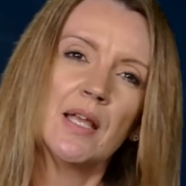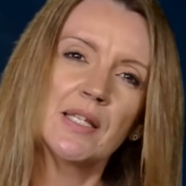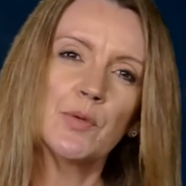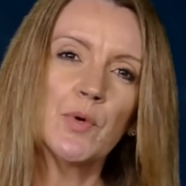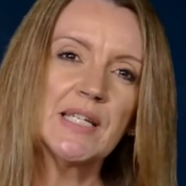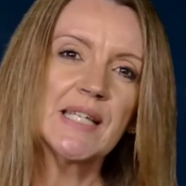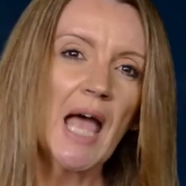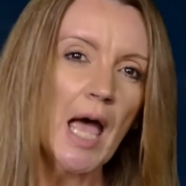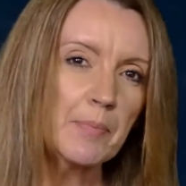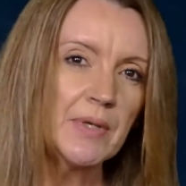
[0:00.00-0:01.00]
So what is
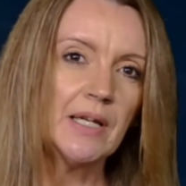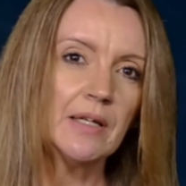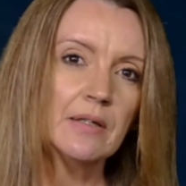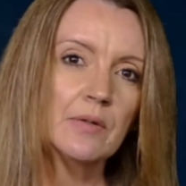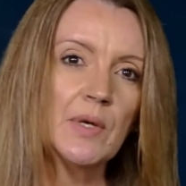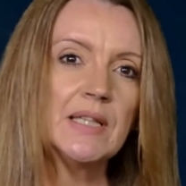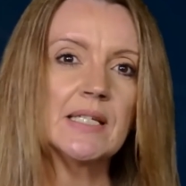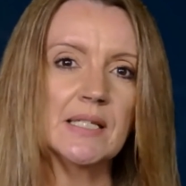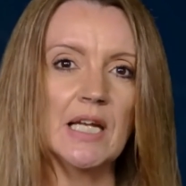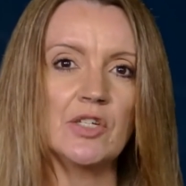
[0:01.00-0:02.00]
happening when
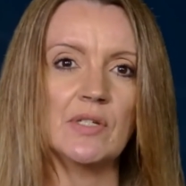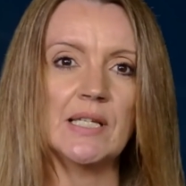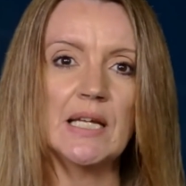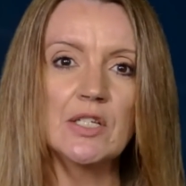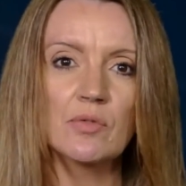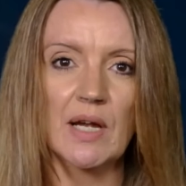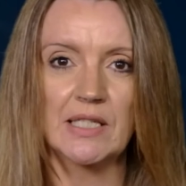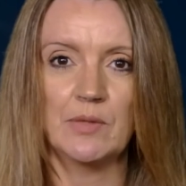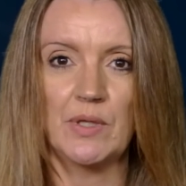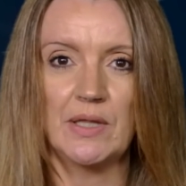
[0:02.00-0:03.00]
this teacher is
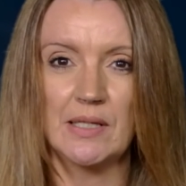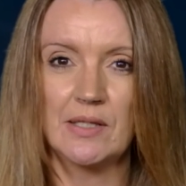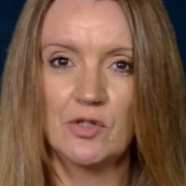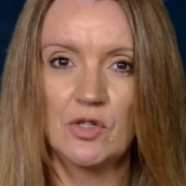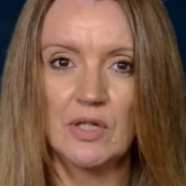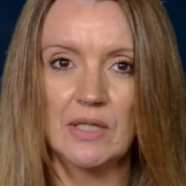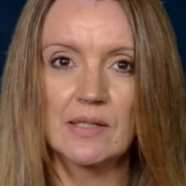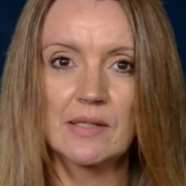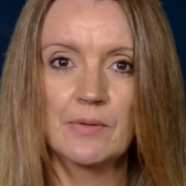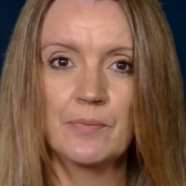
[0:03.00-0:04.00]
interacting with these
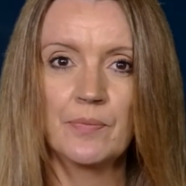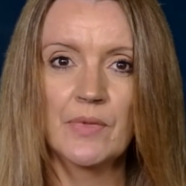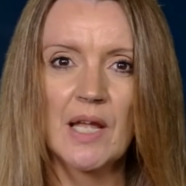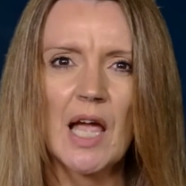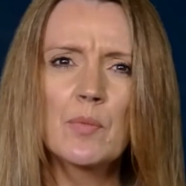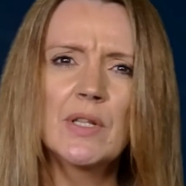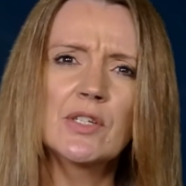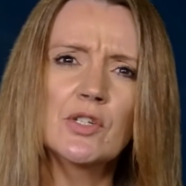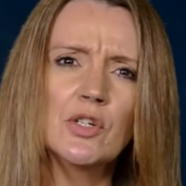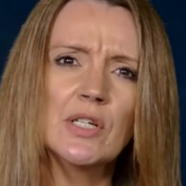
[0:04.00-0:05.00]
students and when the
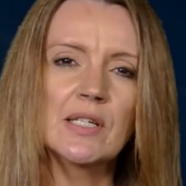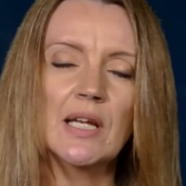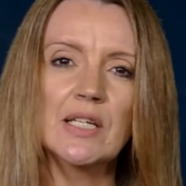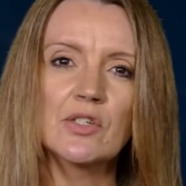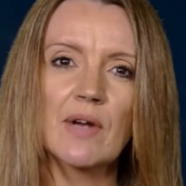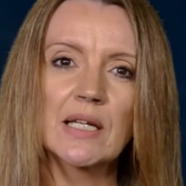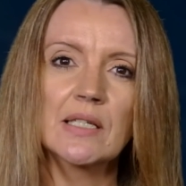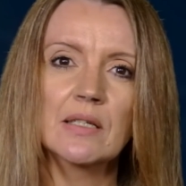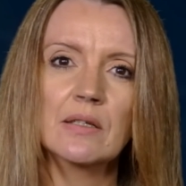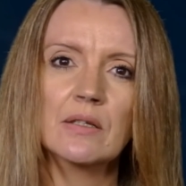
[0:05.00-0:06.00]
students are
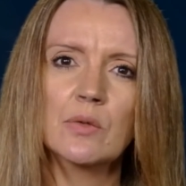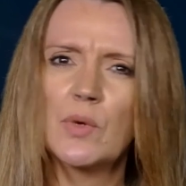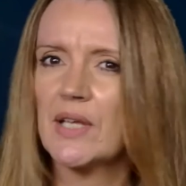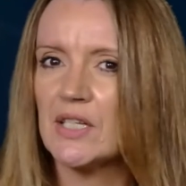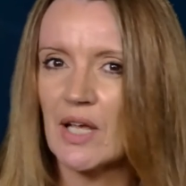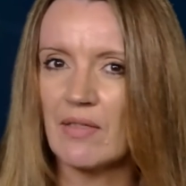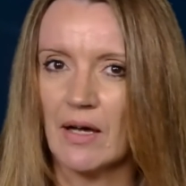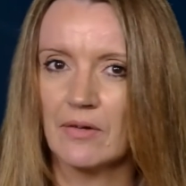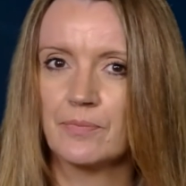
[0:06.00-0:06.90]
interacting with each other?